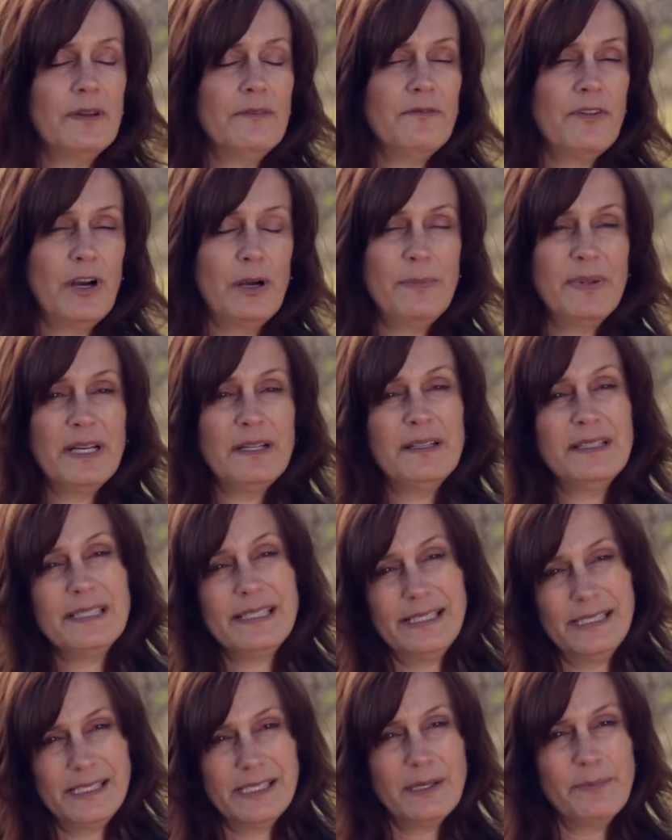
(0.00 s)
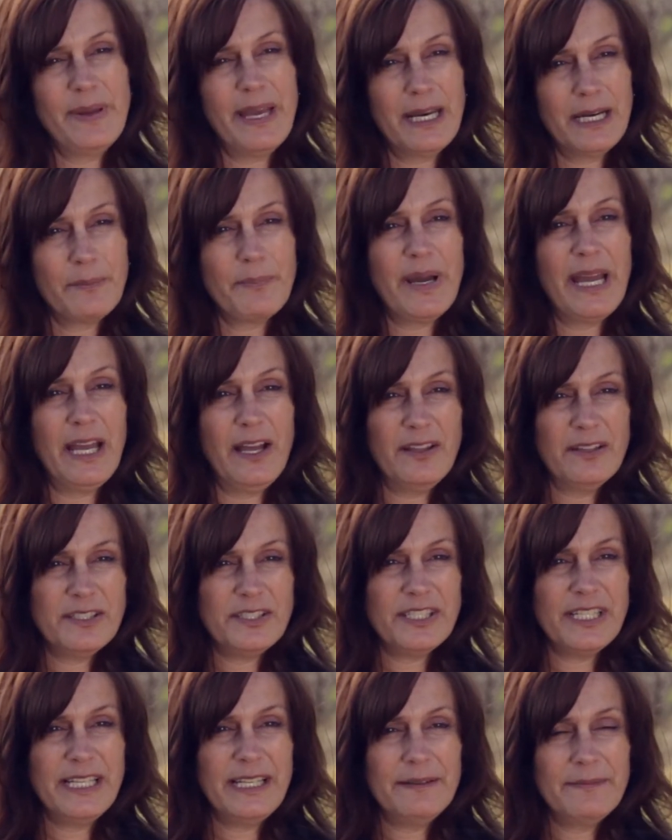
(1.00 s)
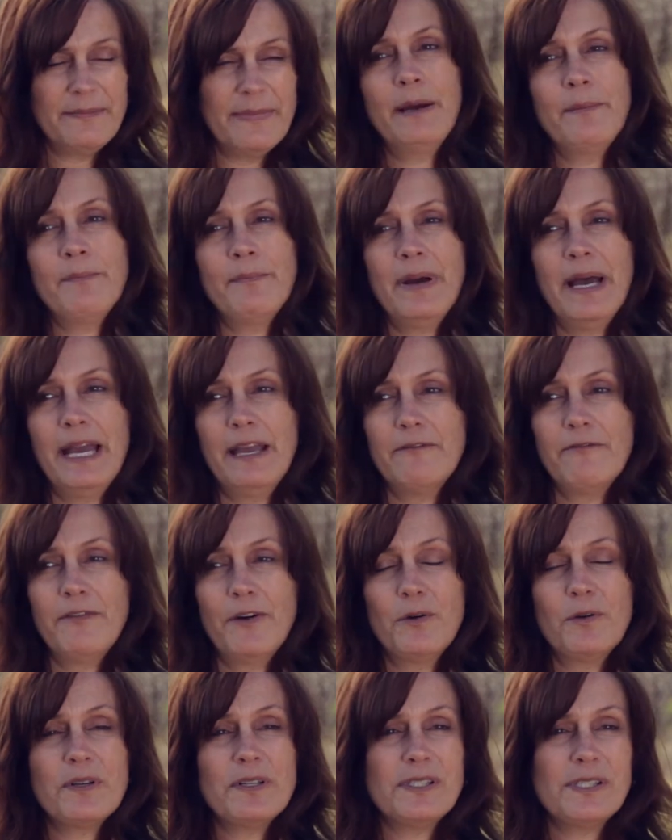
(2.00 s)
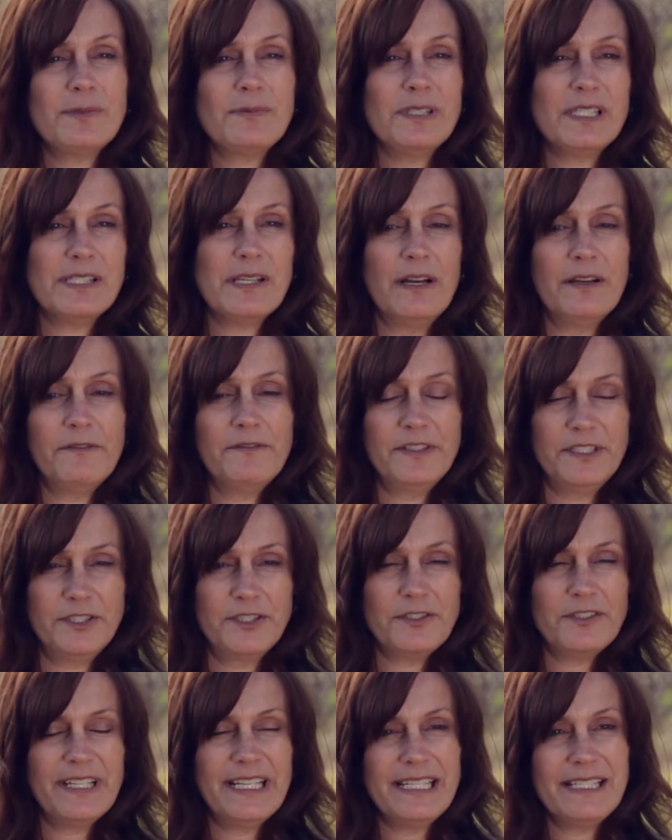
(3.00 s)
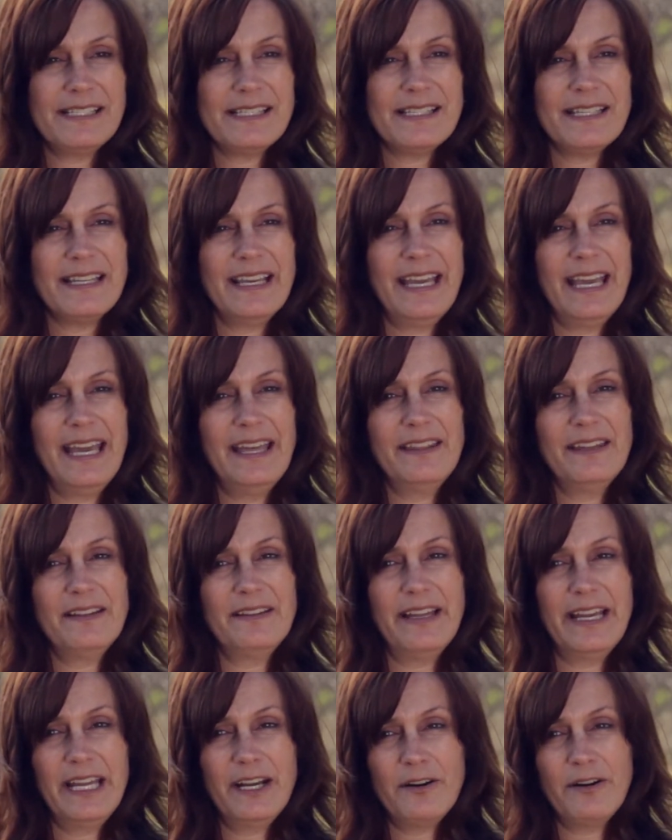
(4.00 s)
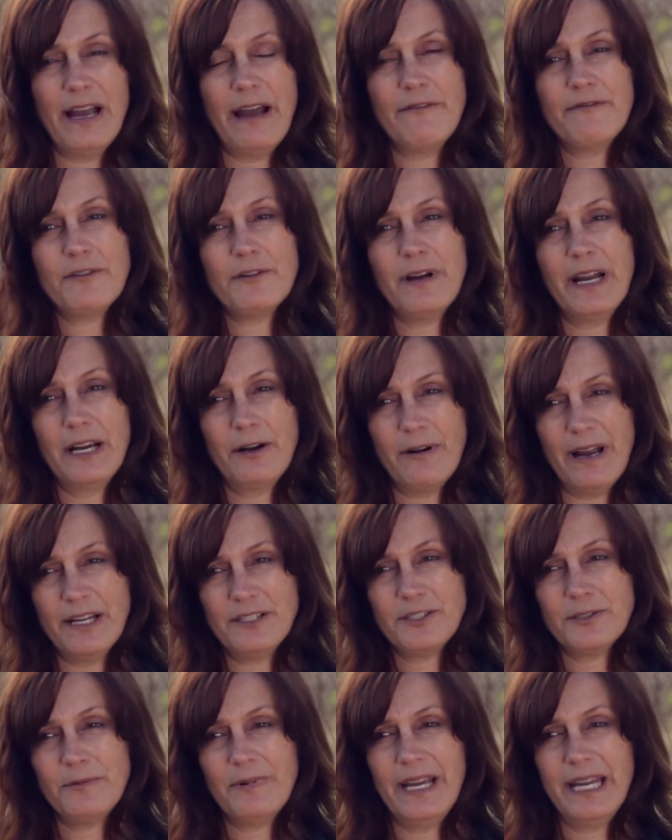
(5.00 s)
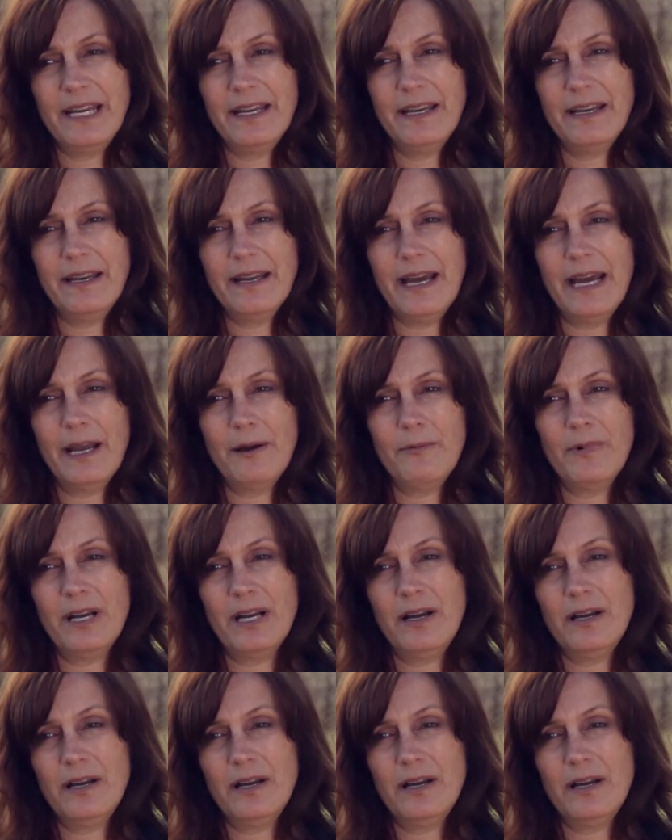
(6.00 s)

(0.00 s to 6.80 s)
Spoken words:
environmental and systematic biology. My focus was on fisheries, and then later after I graduated, I went